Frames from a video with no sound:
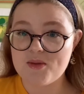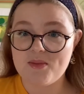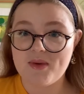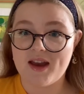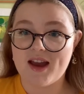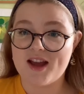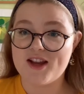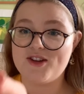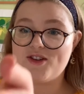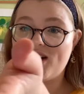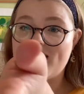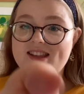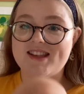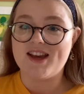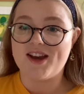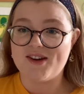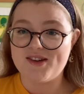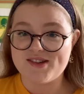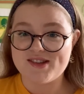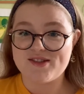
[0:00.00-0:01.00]
addressing
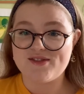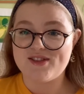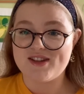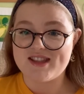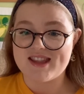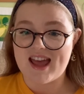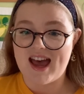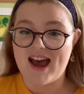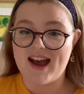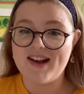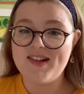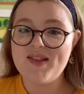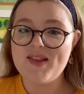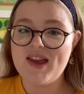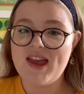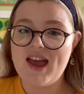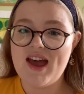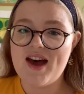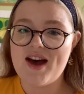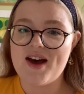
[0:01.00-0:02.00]
her as if she's there,
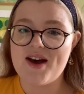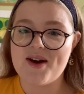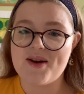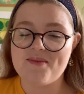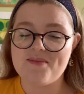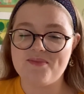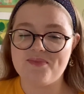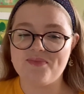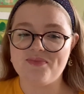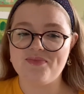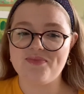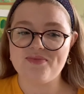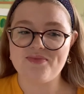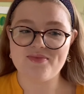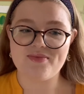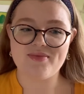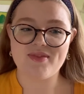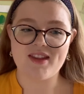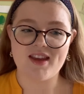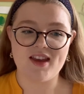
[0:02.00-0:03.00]

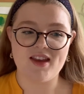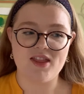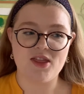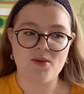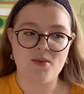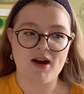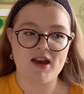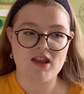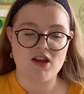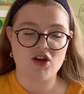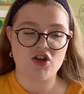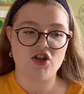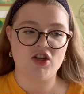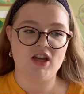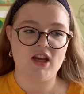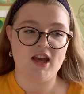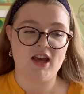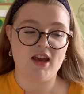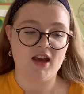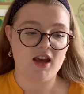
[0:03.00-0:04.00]
the way that
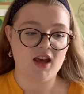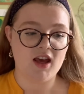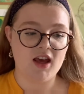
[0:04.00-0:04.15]
she